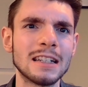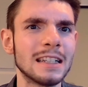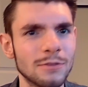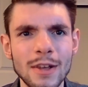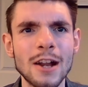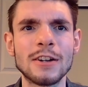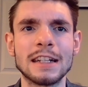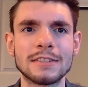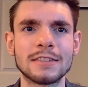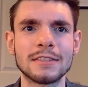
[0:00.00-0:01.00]
It
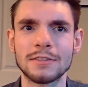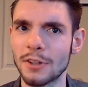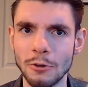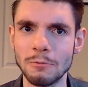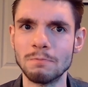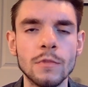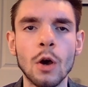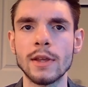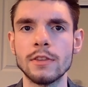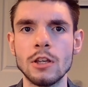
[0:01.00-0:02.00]
varies, so
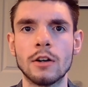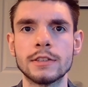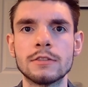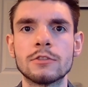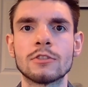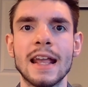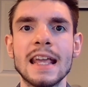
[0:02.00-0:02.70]
knowing the audience you're